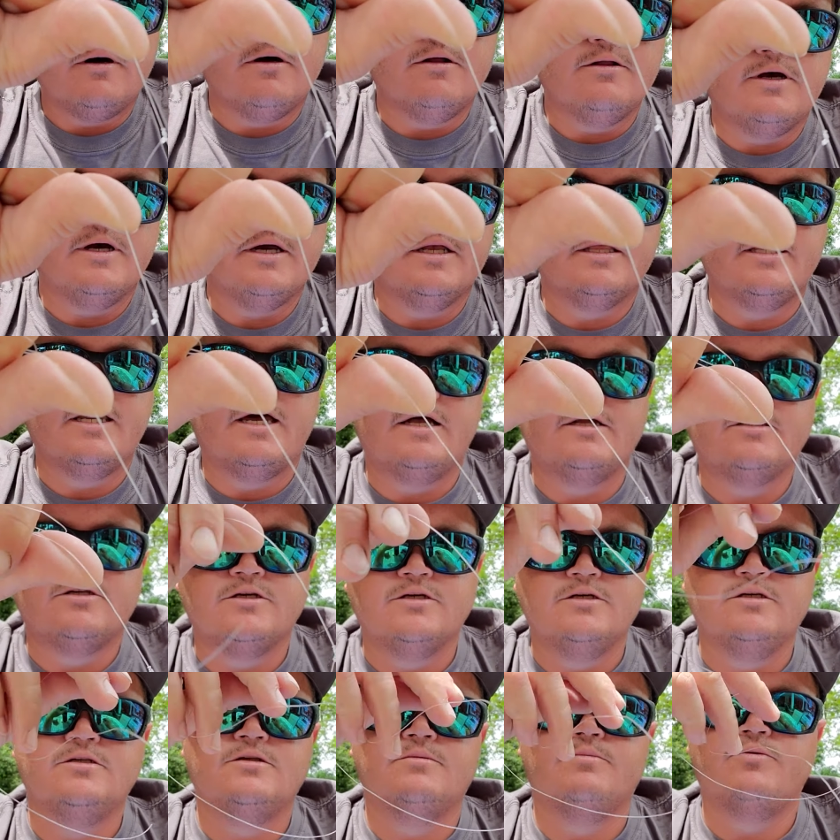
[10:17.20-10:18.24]
like that
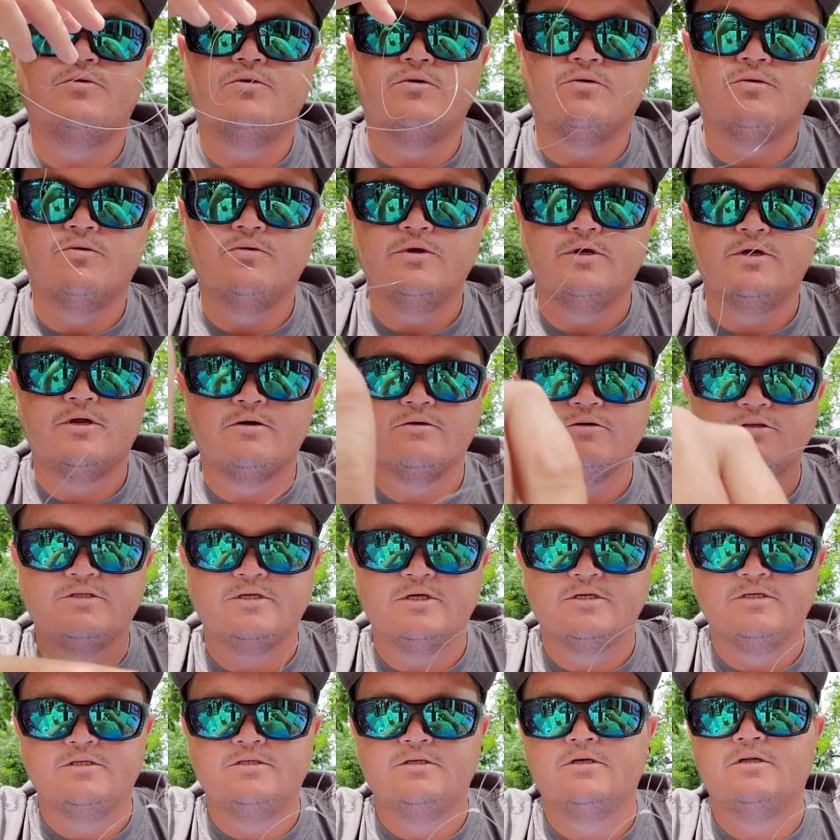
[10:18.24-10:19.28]
just to pull,
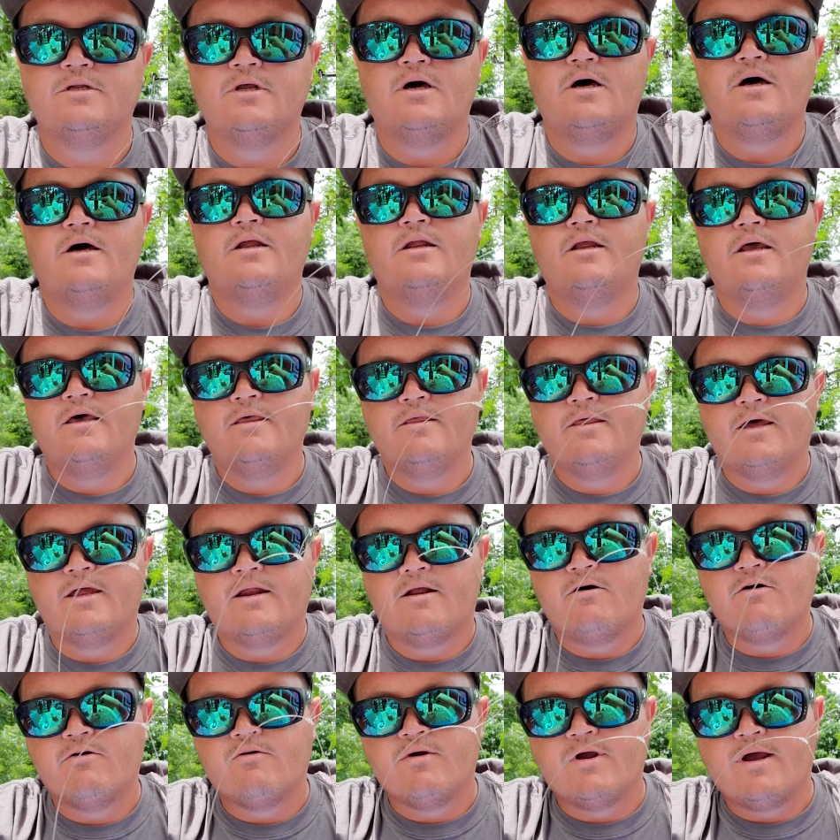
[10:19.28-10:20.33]
cinch the knot, and then
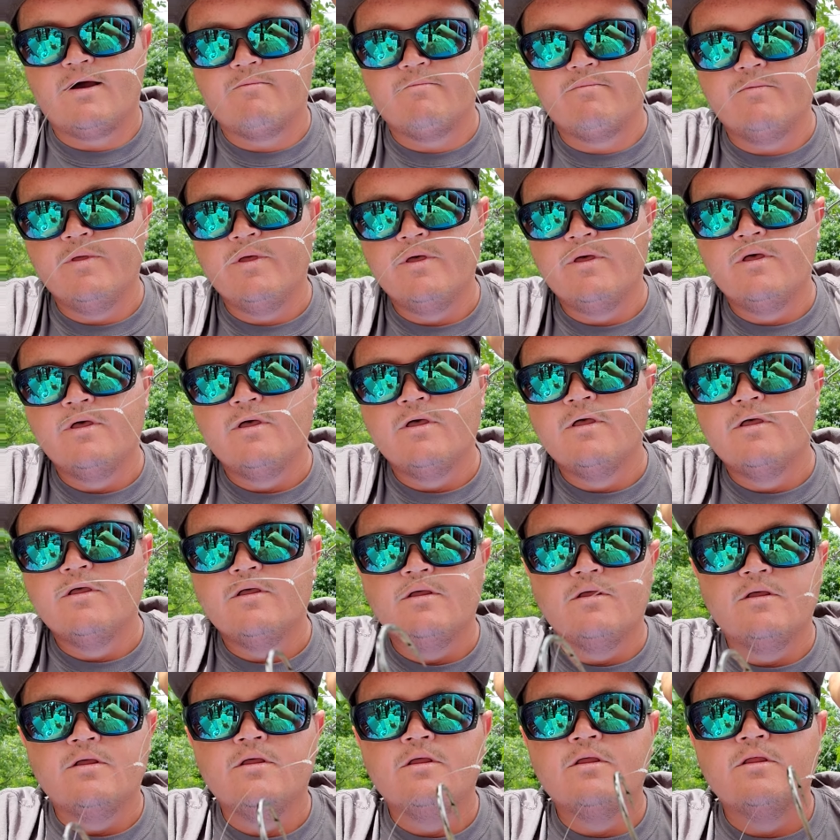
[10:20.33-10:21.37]
I'll grab
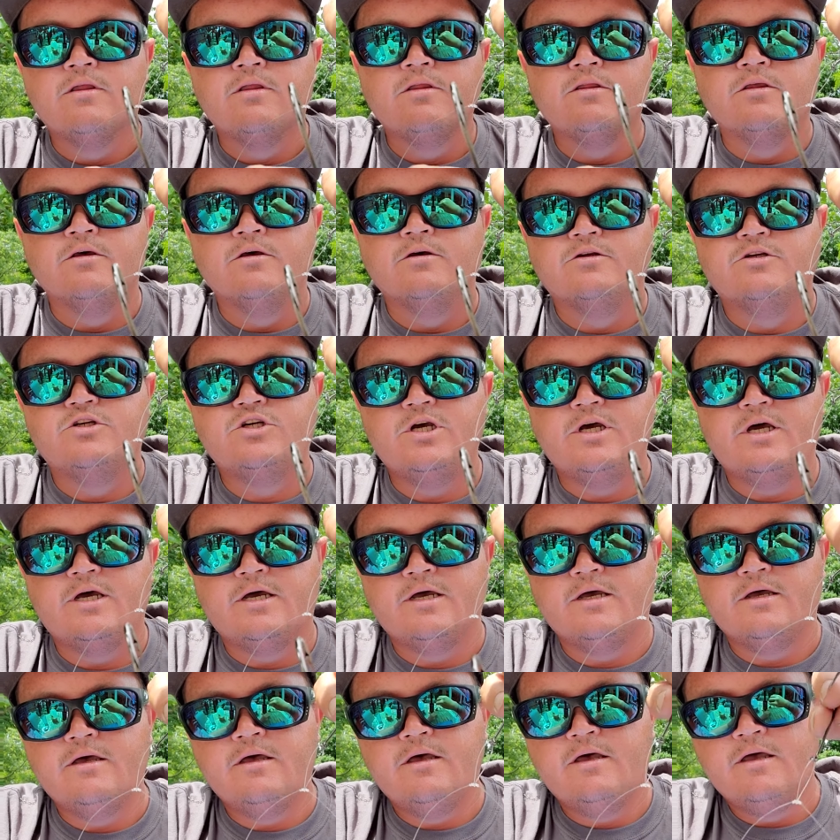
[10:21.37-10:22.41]
the
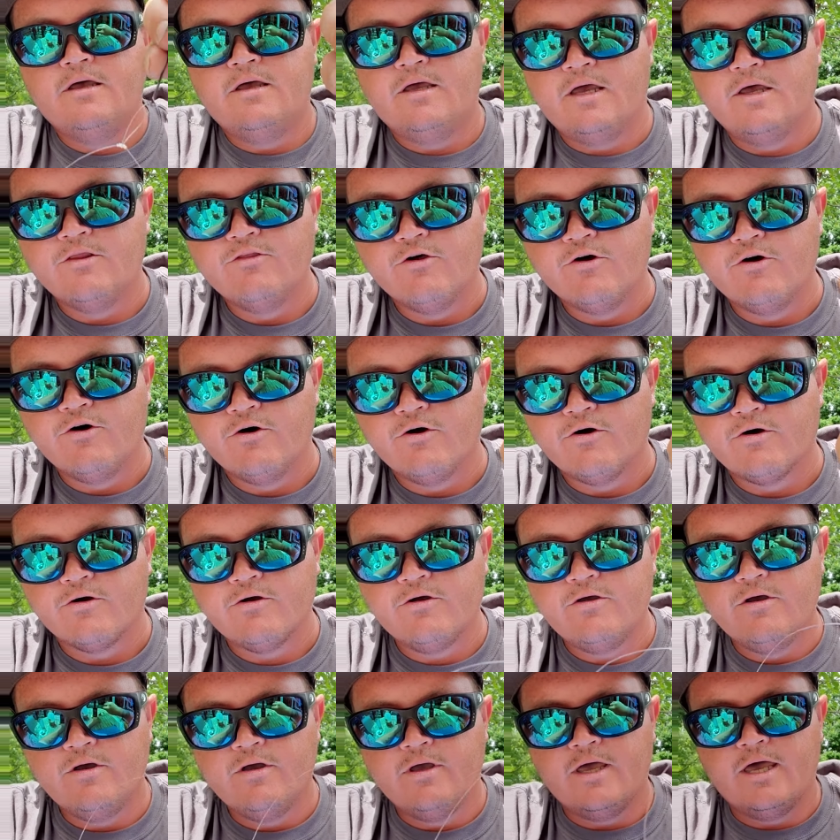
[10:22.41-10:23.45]
jig and the
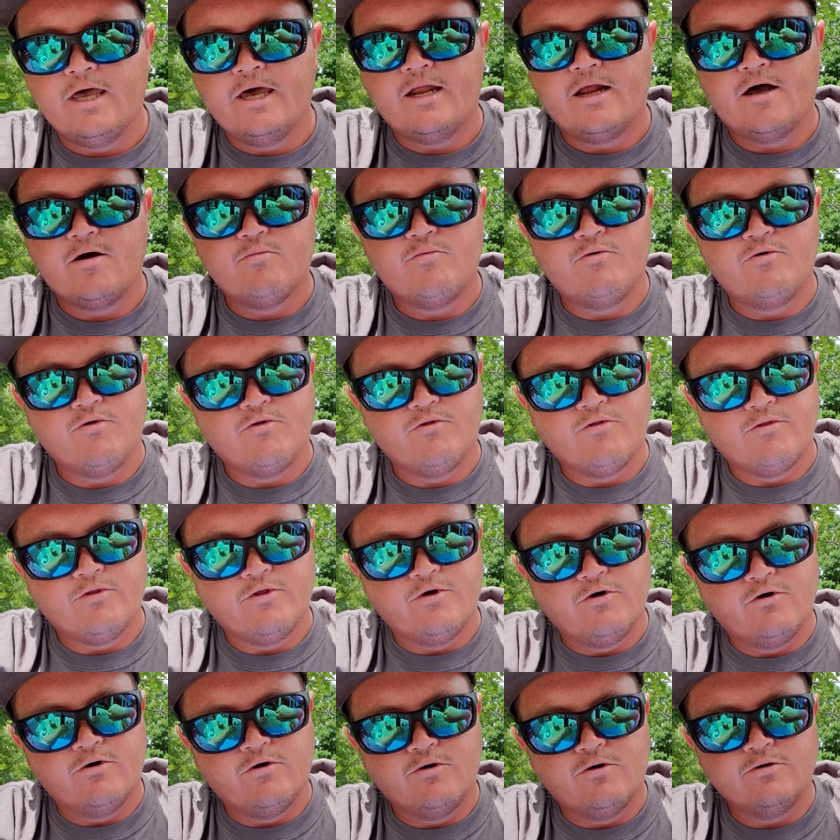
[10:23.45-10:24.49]
hook and I'll pull
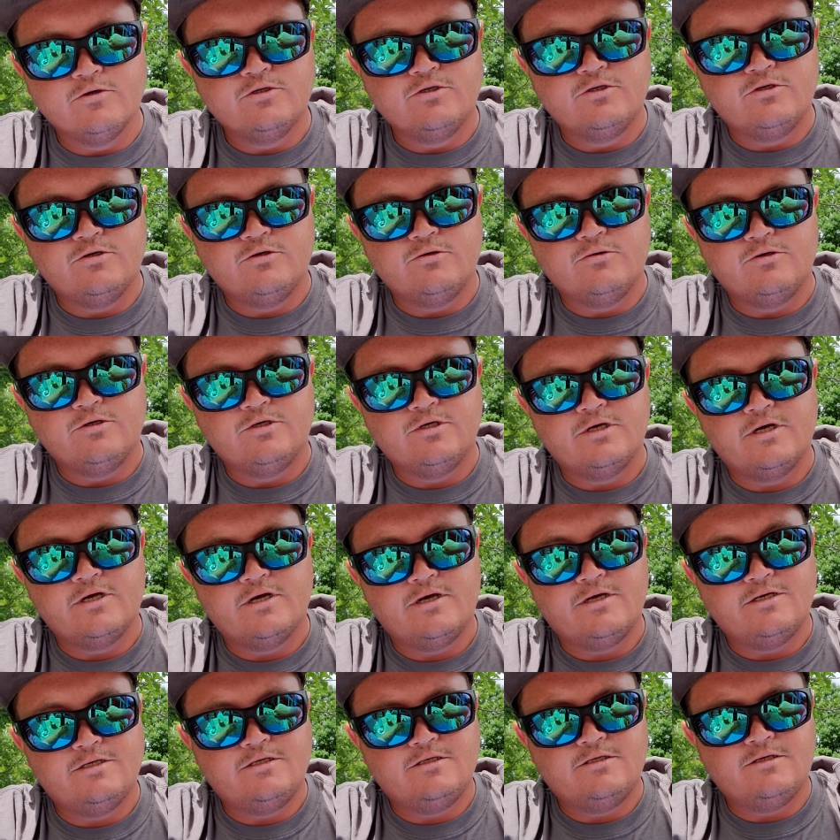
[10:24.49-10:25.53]
those two
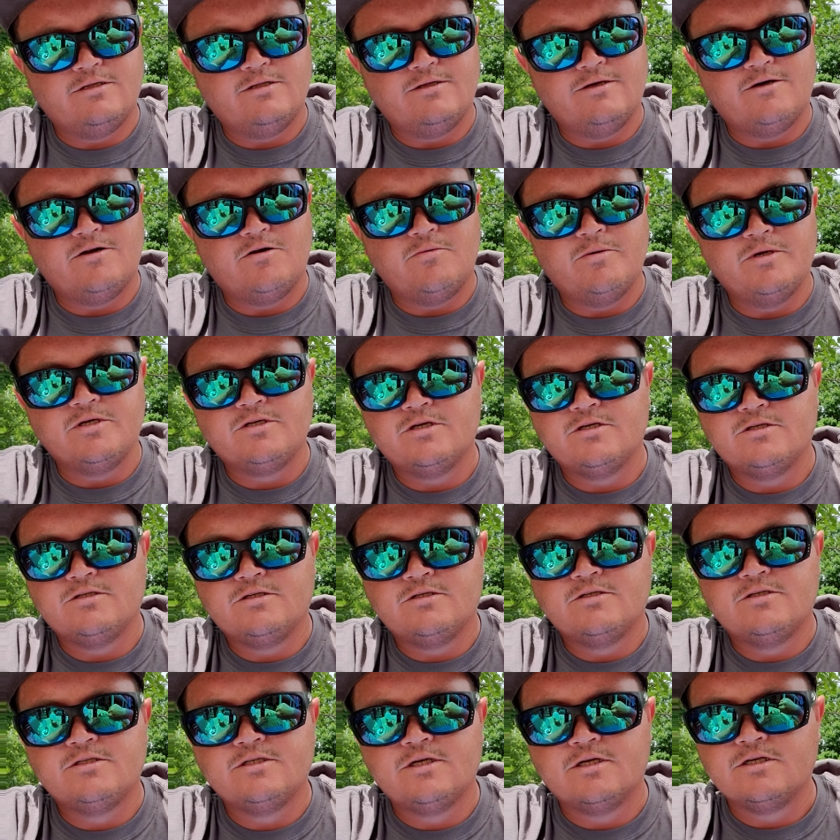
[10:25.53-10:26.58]
just a little bit just to
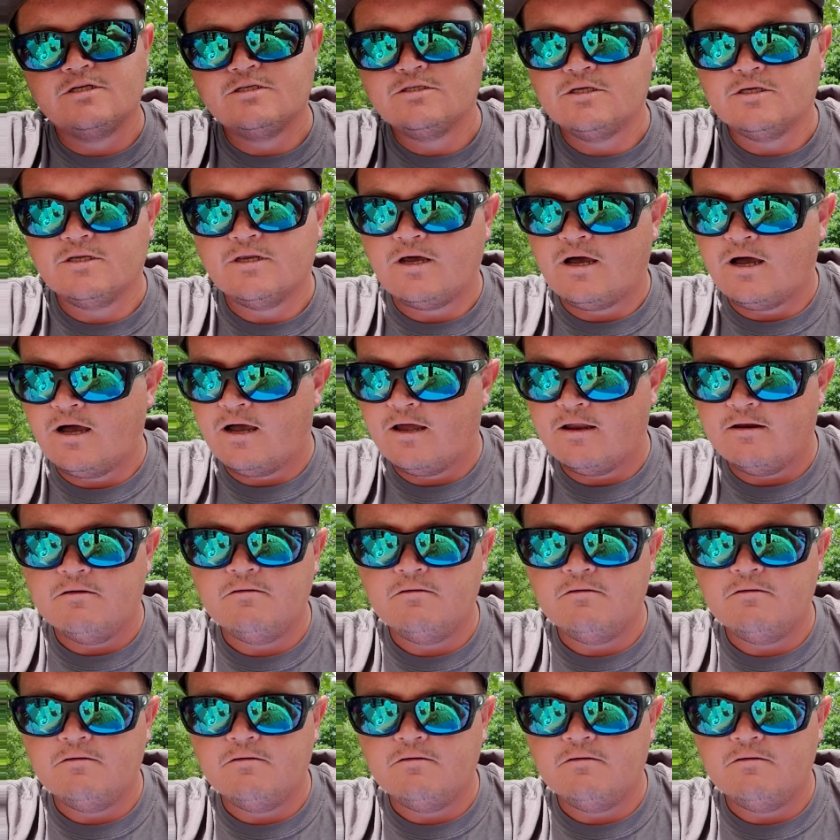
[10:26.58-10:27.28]
cinch the knot.